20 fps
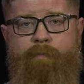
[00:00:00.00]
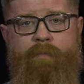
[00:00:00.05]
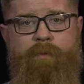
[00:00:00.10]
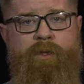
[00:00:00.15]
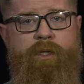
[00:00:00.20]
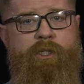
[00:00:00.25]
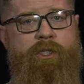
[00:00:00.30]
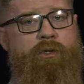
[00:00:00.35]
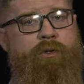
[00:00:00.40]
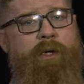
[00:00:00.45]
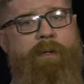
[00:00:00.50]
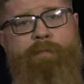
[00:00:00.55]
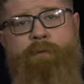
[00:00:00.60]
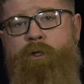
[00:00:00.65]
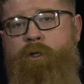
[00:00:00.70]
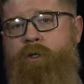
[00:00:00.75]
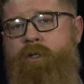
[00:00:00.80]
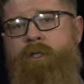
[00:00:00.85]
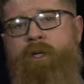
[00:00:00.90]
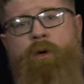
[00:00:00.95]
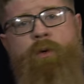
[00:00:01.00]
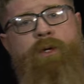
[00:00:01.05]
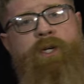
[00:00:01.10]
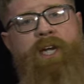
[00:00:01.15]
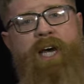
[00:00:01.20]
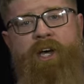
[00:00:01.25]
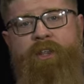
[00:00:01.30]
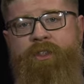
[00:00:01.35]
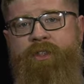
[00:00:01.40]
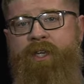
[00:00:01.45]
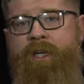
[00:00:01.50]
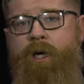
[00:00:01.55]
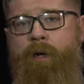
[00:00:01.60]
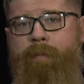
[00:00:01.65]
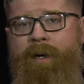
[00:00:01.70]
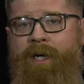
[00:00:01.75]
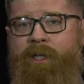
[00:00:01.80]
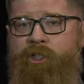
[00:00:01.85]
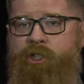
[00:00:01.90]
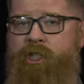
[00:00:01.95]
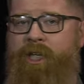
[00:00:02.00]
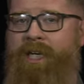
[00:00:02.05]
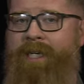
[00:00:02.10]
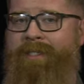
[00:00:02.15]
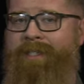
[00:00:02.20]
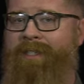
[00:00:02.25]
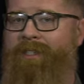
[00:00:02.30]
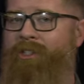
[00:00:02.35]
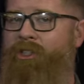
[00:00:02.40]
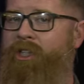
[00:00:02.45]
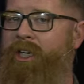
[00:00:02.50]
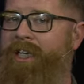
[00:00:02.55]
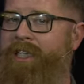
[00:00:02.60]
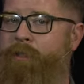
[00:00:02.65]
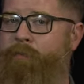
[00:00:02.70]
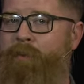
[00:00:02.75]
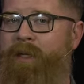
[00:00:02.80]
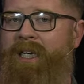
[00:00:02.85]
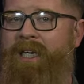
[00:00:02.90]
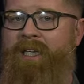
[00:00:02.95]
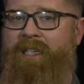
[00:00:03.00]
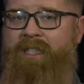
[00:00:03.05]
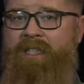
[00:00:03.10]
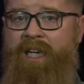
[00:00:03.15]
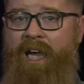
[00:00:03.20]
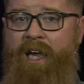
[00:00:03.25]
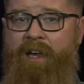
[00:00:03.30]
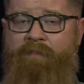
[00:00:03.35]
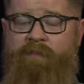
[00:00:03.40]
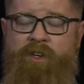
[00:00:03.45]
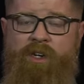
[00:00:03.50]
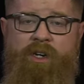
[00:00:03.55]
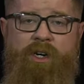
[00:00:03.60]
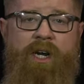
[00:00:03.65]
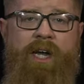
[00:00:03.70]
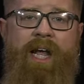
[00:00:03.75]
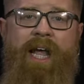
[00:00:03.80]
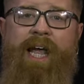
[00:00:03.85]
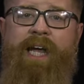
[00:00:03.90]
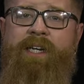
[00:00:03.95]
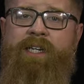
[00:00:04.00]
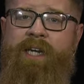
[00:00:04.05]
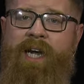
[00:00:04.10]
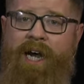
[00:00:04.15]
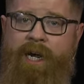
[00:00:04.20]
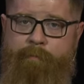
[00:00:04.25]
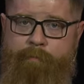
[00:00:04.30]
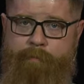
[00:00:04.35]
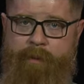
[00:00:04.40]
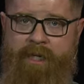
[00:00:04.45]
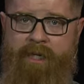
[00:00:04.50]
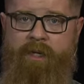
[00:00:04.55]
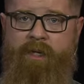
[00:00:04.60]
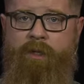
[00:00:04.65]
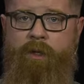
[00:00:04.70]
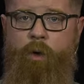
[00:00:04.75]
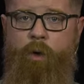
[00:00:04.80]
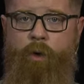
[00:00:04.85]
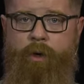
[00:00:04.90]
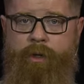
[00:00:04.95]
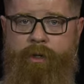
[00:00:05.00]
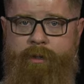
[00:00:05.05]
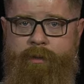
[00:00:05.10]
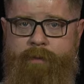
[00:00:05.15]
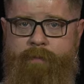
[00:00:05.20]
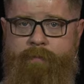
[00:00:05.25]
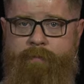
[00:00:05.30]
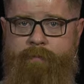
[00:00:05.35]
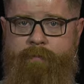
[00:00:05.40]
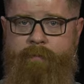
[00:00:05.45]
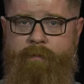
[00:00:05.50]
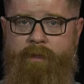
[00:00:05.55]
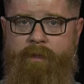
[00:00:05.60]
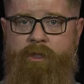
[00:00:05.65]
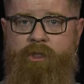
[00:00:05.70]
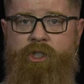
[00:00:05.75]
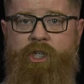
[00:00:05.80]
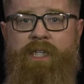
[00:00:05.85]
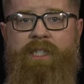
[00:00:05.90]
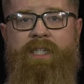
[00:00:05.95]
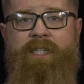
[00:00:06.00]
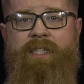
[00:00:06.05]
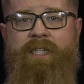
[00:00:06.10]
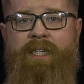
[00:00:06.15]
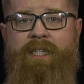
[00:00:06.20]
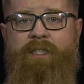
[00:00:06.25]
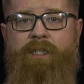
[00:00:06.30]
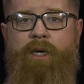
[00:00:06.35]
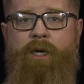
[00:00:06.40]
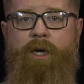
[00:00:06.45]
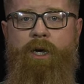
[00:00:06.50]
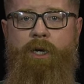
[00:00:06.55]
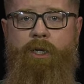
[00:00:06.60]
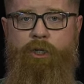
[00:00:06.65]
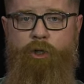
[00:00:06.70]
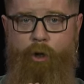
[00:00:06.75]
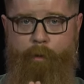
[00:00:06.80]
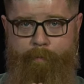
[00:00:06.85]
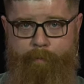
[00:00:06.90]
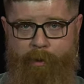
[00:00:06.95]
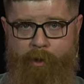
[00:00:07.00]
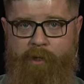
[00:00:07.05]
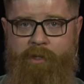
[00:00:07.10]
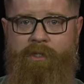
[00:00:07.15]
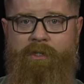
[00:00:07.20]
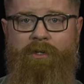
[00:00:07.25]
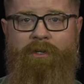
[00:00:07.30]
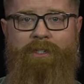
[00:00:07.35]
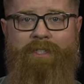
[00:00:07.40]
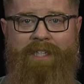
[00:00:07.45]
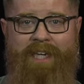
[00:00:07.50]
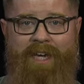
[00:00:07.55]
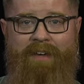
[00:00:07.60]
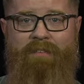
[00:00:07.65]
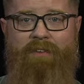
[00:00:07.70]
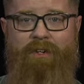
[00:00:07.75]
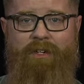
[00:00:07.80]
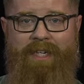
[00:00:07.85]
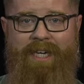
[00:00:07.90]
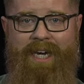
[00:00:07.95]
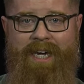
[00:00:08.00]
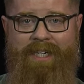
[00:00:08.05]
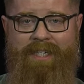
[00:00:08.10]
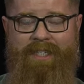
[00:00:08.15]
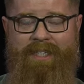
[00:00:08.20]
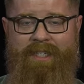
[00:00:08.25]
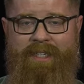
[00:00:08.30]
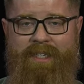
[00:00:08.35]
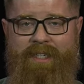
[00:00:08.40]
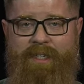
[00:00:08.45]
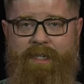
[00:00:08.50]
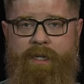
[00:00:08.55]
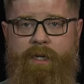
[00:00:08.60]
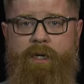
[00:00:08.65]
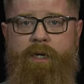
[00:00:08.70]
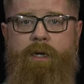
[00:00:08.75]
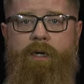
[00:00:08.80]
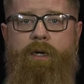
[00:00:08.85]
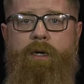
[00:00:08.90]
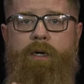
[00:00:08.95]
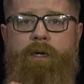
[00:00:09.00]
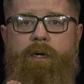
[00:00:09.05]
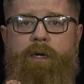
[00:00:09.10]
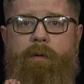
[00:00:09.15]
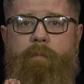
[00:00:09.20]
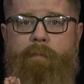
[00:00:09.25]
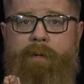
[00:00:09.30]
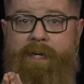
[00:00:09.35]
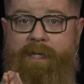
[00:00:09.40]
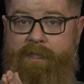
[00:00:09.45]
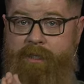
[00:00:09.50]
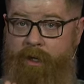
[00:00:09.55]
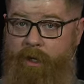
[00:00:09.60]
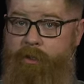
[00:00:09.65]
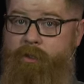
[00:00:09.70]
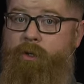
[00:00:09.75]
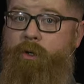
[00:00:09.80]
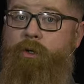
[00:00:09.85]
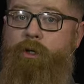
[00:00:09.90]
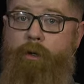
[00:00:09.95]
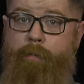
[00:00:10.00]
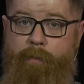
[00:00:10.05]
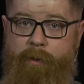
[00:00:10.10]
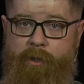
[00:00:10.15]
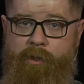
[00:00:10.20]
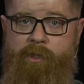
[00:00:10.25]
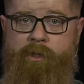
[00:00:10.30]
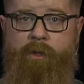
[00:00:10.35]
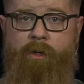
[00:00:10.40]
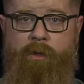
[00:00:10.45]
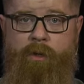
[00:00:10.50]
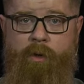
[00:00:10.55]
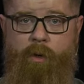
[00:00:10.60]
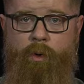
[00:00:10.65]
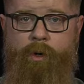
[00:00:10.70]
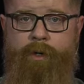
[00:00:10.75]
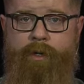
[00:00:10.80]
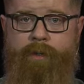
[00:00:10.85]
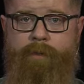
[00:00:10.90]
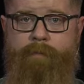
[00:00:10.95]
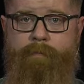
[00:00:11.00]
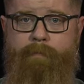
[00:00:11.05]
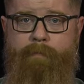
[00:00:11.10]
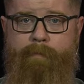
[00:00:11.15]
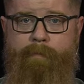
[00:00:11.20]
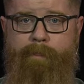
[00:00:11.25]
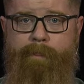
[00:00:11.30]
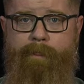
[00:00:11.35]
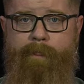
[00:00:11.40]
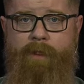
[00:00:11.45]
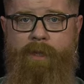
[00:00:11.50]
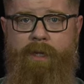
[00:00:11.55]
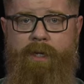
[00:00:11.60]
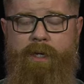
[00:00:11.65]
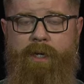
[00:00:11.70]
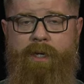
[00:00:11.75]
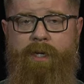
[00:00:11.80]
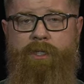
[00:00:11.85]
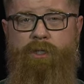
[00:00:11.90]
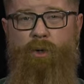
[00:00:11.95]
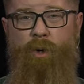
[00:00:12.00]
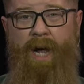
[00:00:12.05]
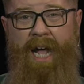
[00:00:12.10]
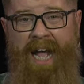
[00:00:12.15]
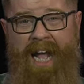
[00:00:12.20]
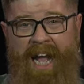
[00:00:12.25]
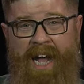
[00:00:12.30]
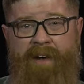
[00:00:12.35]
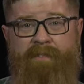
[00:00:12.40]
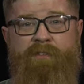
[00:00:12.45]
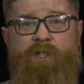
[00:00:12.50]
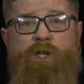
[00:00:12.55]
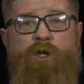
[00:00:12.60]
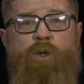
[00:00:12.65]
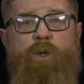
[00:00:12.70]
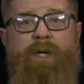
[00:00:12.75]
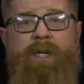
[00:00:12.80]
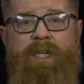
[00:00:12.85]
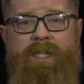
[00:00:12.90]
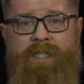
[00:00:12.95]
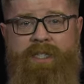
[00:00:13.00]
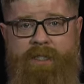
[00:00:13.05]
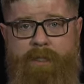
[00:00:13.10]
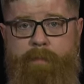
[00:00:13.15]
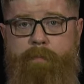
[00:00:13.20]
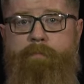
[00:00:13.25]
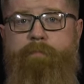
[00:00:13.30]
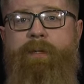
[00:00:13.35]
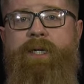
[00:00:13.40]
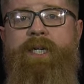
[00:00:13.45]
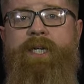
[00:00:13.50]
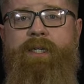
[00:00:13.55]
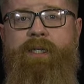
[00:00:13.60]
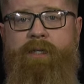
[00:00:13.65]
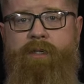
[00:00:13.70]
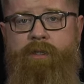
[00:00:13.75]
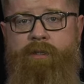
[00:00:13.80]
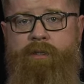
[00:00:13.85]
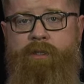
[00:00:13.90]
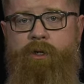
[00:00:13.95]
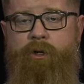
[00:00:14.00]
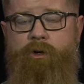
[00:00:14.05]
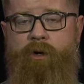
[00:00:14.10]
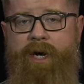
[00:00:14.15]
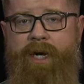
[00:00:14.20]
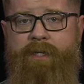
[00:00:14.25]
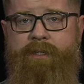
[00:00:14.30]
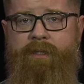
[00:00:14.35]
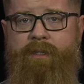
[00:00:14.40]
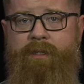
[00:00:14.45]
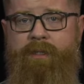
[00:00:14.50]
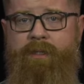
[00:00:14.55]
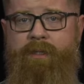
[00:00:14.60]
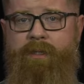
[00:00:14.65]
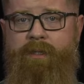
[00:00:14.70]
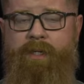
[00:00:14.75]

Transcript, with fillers: The scriptures know nothing about Jesus just being Savior and not being Lord. Jesus is your personal Savior, yes, but He's also your personal Lord. So, have you submitted to Christ?